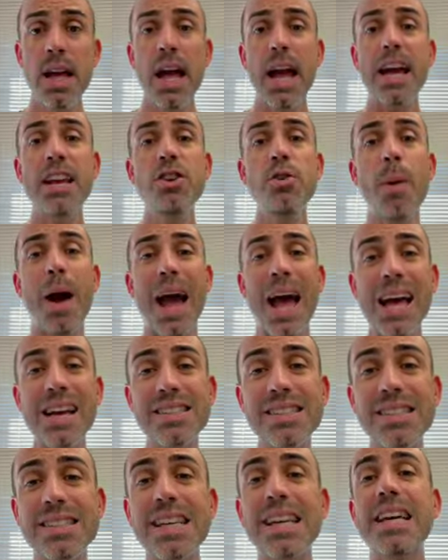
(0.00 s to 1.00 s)
and you
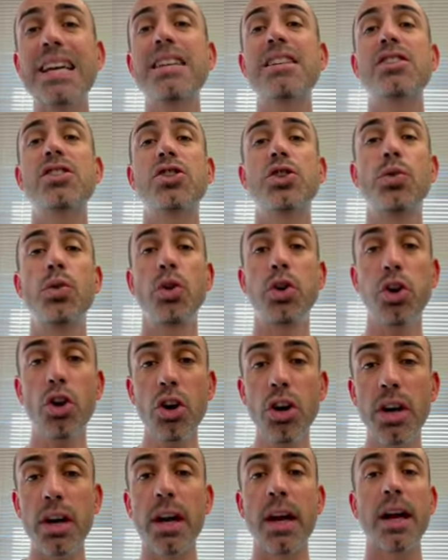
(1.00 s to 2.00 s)
ask the kids to
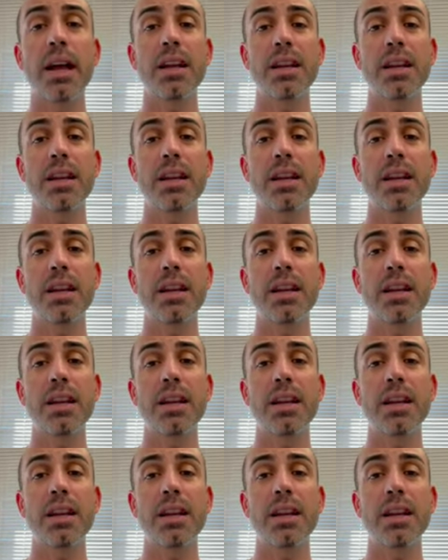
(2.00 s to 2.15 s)
look,